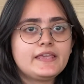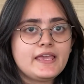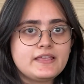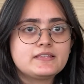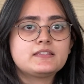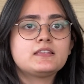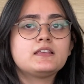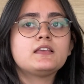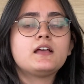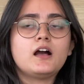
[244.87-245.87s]
Yes.
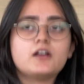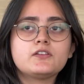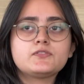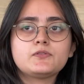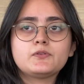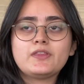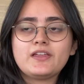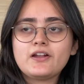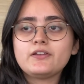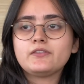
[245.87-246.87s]
So
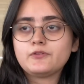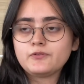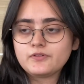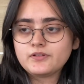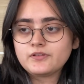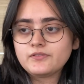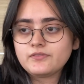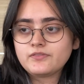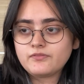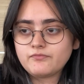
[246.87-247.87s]
there are
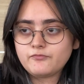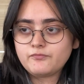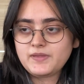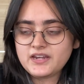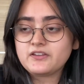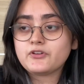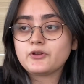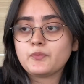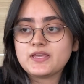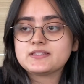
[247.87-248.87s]
many
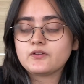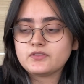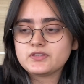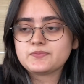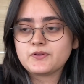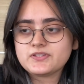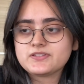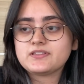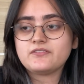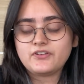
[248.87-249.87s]
different ways how these
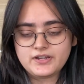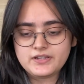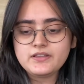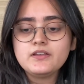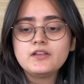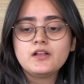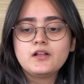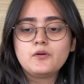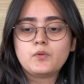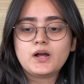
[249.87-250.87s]
projects are funded.
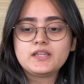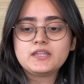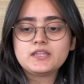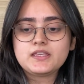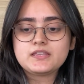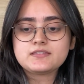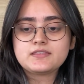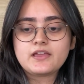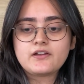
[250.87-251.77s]
One is